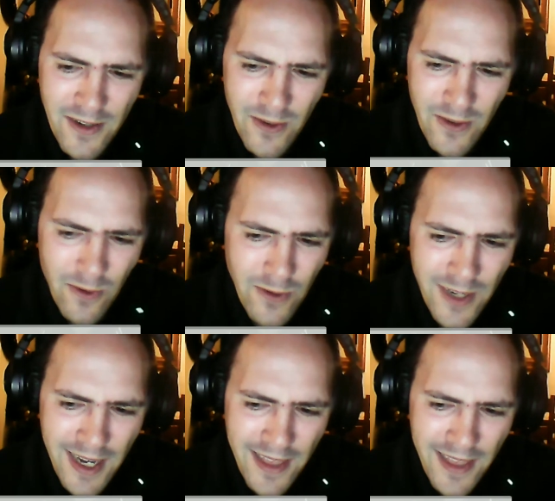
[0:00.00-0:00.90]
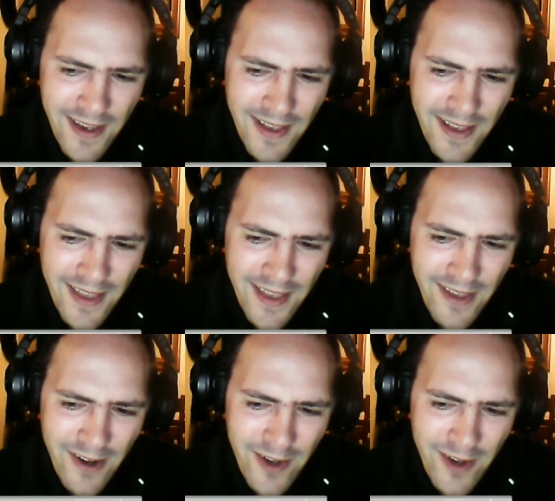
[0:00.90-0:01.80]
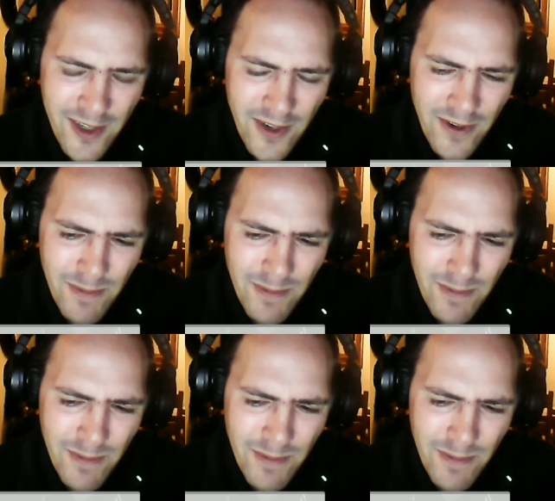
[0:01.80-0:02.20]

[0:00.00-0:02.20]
all together. There is no